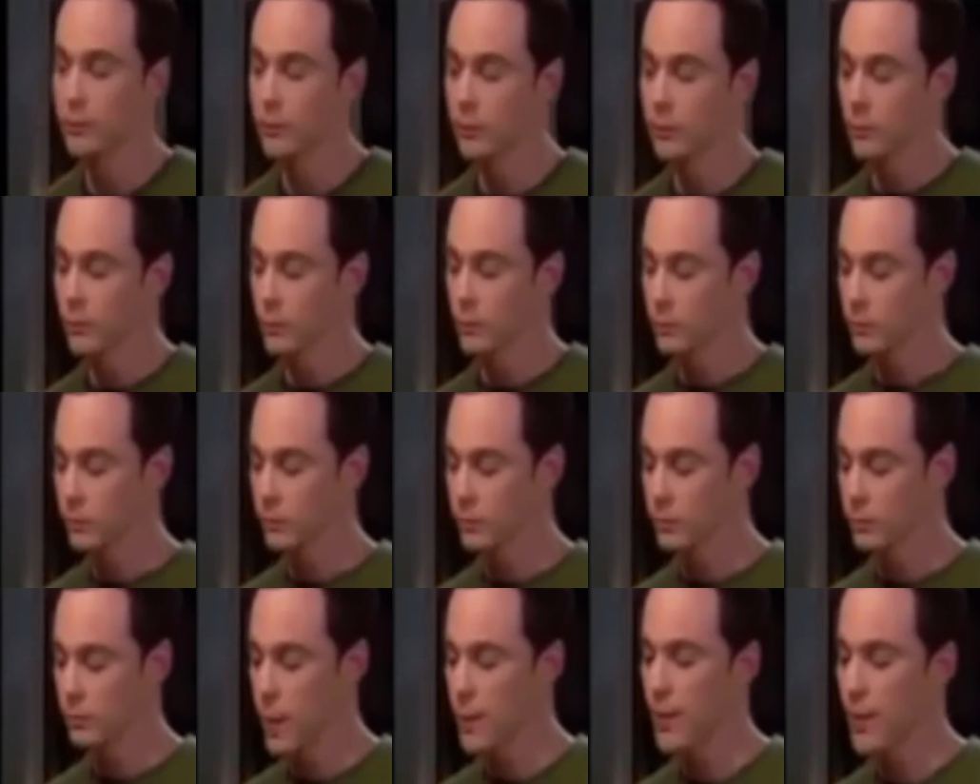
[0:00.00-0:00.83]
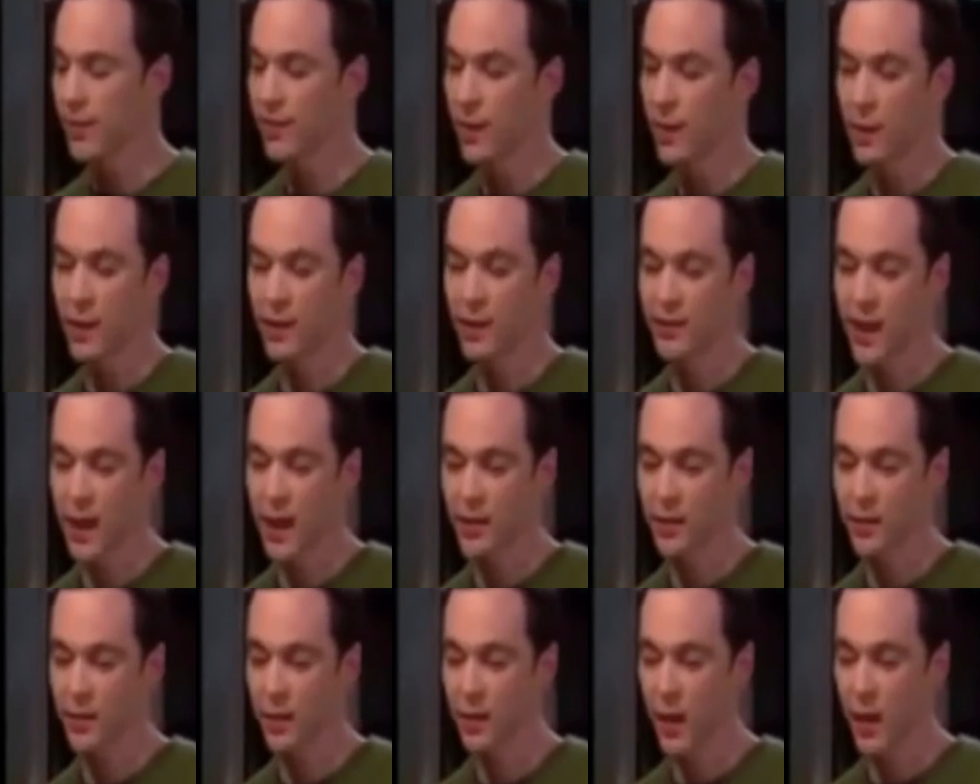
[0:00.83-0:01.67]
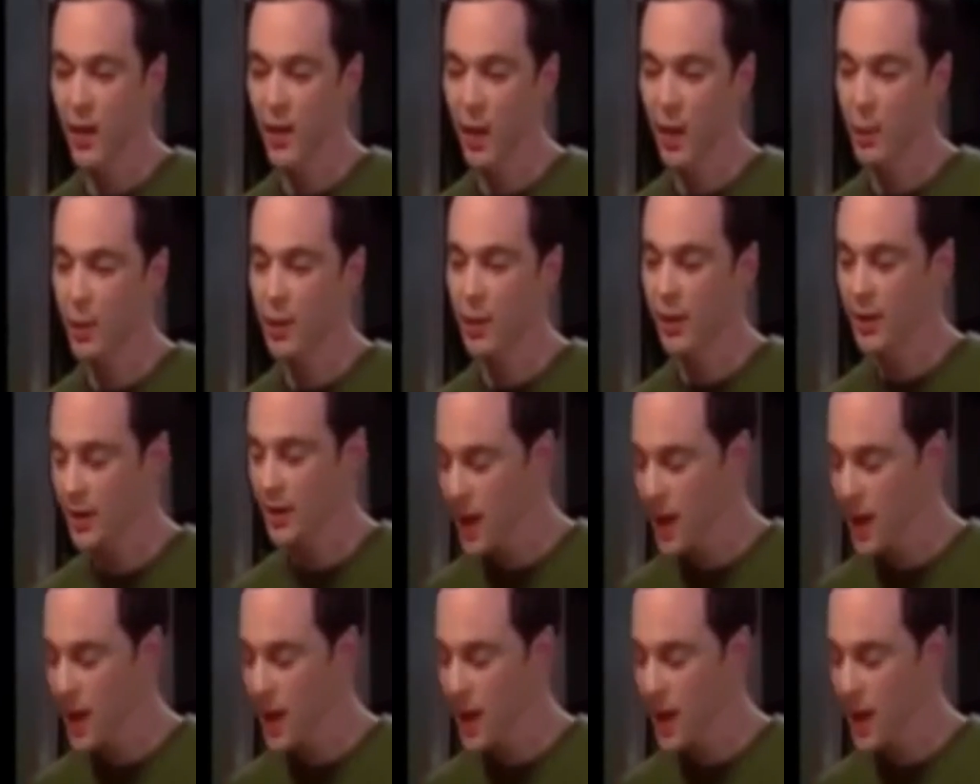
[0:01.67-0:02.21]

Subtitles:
is the specific purpose of the study.